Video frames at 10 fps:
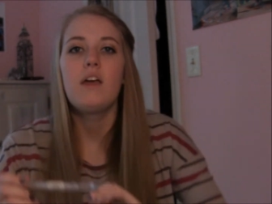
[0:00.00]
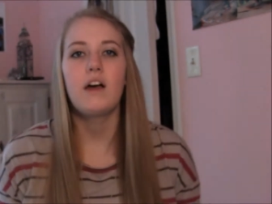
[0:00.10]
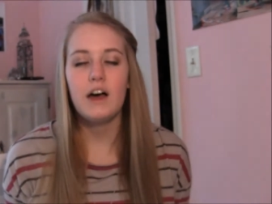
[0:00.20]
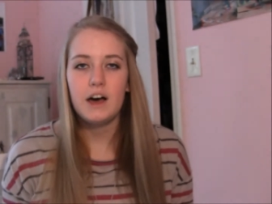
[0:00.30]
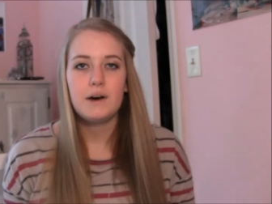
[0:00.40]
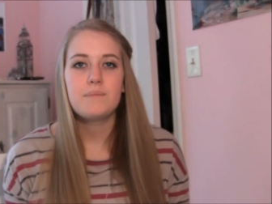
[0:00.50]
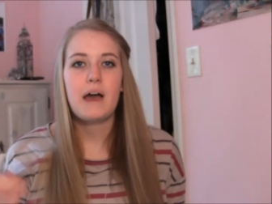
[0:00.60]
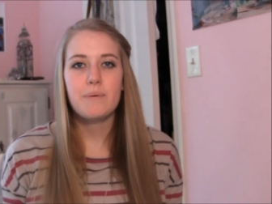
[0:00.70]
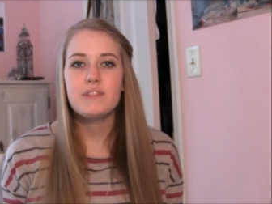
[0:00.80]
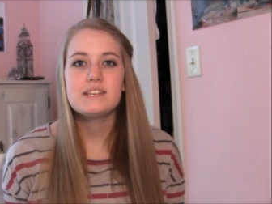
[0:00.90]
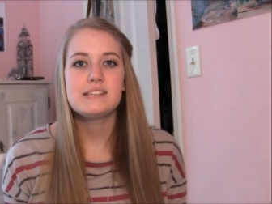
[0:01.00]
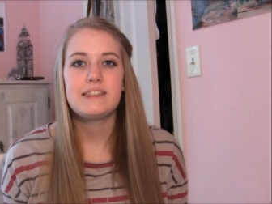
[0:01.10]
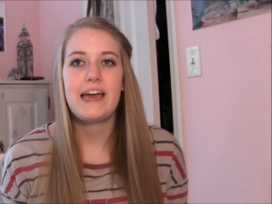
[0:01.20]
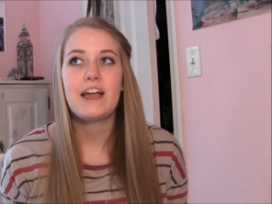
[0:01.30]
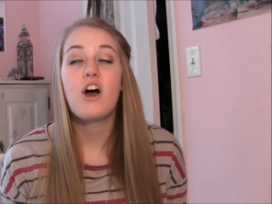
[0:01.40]
I put this in
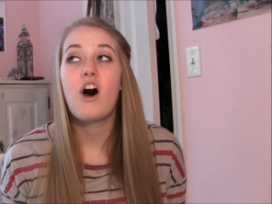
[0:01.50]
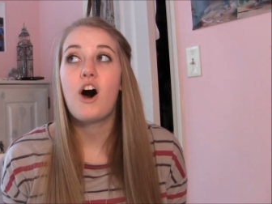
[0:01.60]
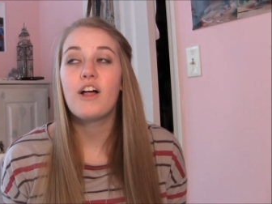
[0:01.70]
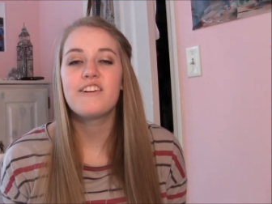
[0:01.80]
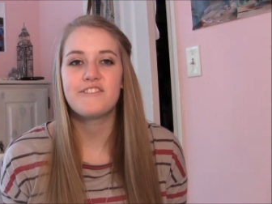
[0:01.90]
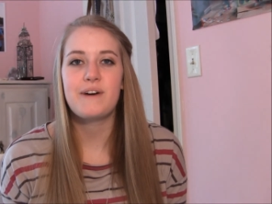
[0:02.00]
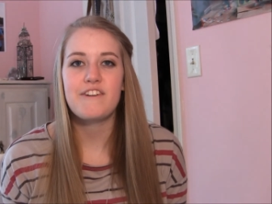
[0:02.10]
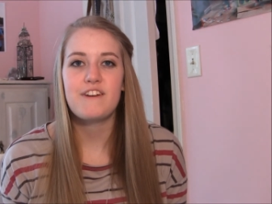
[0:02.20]
like all of my